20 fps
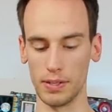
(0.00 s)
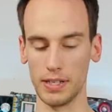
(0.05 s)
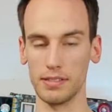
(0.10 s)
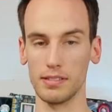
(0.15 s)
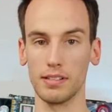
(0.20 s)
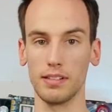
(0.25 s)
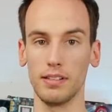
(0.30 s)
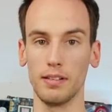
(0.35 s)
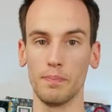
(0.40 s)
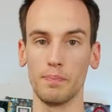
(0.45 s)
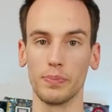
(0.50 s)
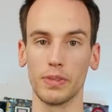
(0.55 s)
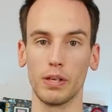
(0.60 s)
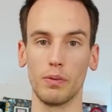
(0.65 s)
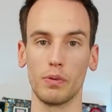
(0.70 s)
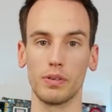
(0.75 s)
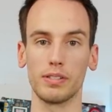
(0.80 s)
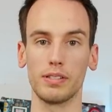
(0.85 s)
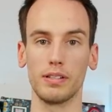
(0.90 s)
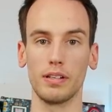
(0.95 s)
basically
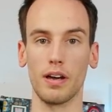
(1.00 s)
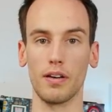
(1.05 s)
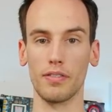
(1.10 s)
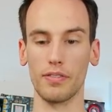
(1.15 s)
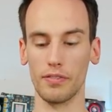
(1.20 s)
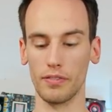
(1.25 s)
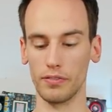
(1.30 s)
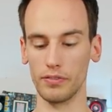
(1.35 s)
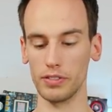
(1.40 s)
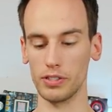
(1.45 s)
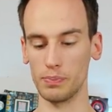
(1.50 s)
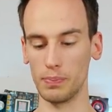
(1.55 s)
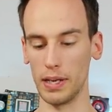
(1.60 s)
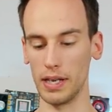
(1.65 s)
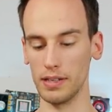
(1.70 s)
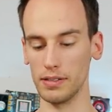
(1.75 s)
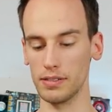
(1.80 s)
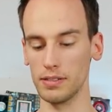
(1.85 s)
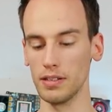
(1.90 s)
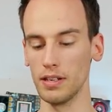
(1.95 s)
there was enough
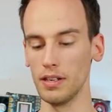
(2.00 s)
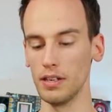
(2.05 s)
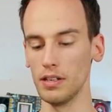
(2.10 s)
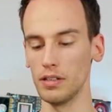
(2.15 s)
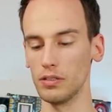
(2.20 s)
space